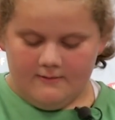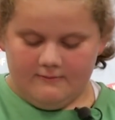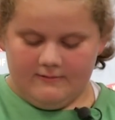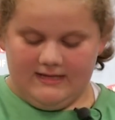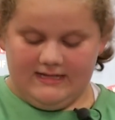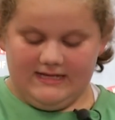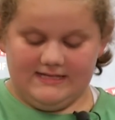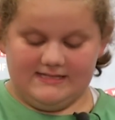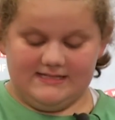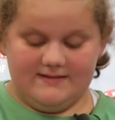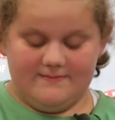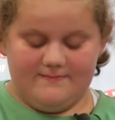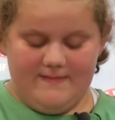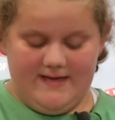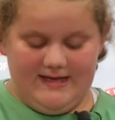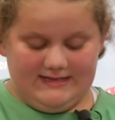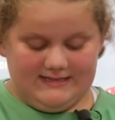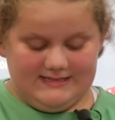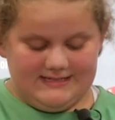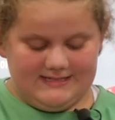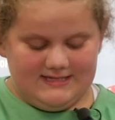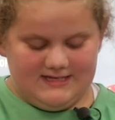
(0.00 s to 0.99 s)
We need to
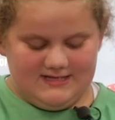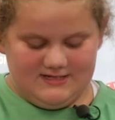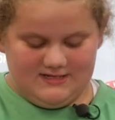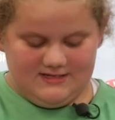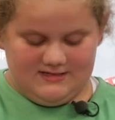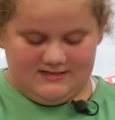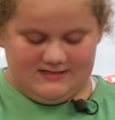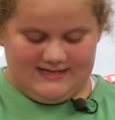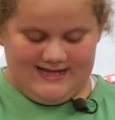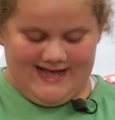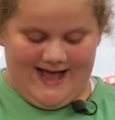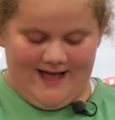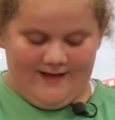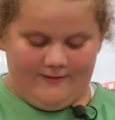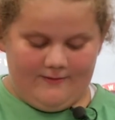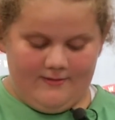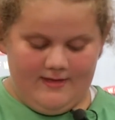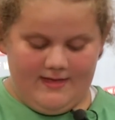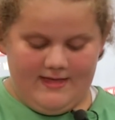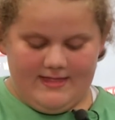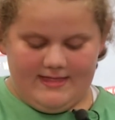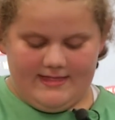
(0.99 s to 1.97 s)
make decisions now
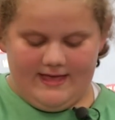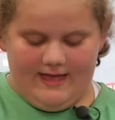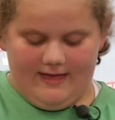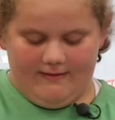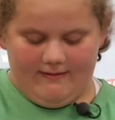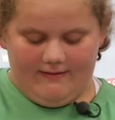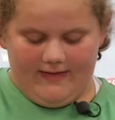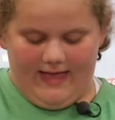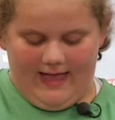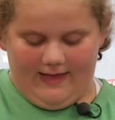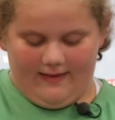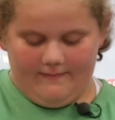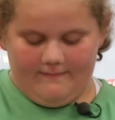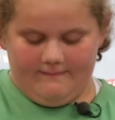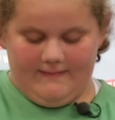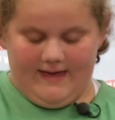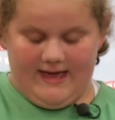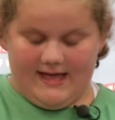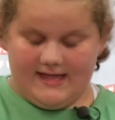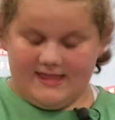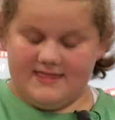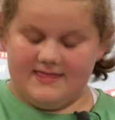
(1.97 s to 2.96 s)
that will help
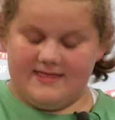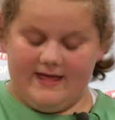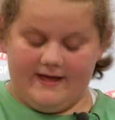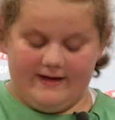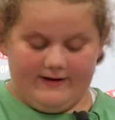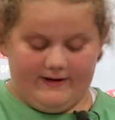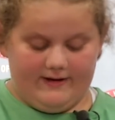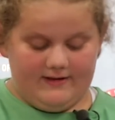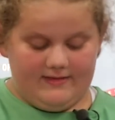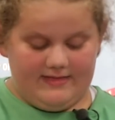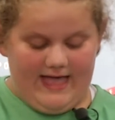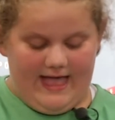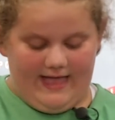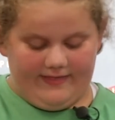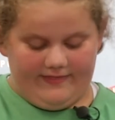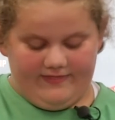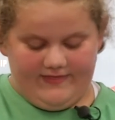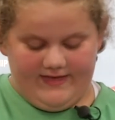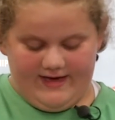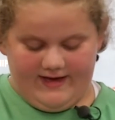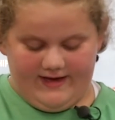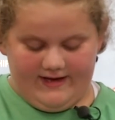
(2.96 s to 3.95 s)
make the Earth
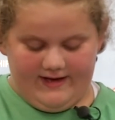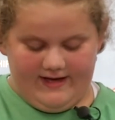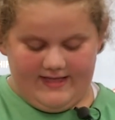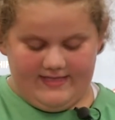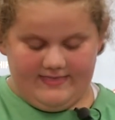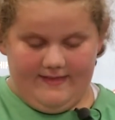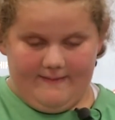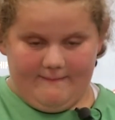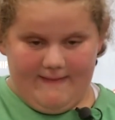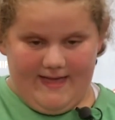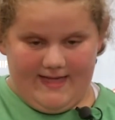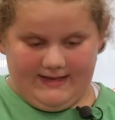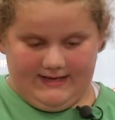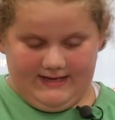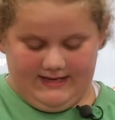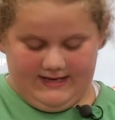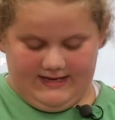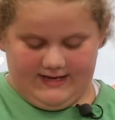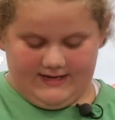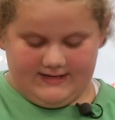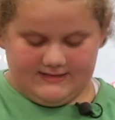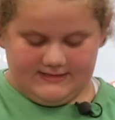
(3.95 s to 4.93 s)
healthier in the
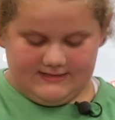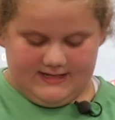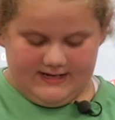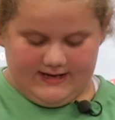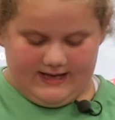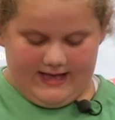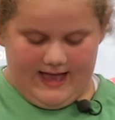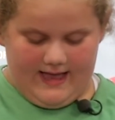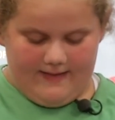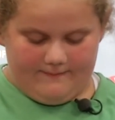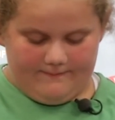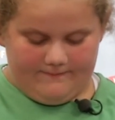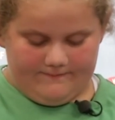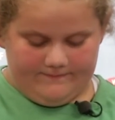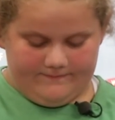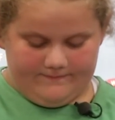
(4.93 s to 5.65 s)
many years to come.